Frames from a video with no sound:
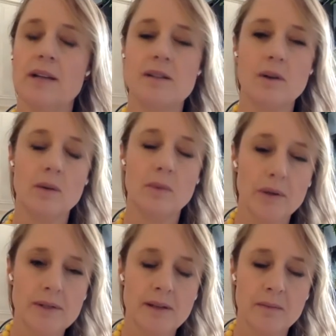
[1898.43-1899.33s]
So I
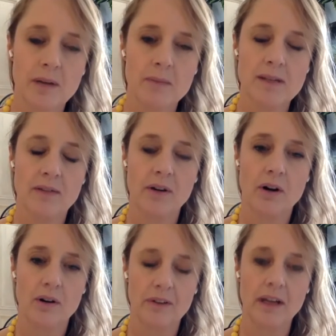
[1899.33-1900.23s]
will sometimes have a
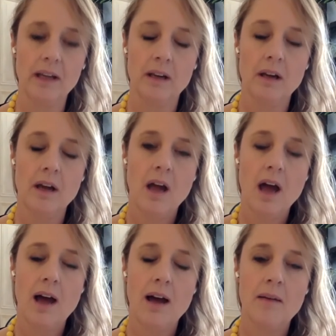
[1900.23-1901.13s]
coffee,
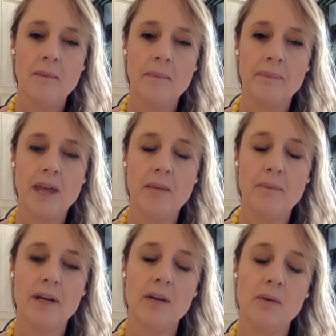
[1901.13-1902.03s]
but
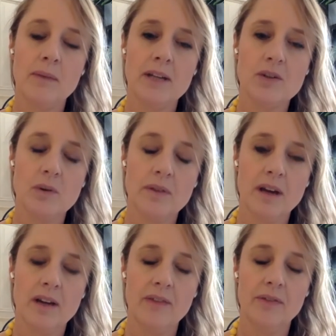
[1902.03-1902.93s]
I will make sure that I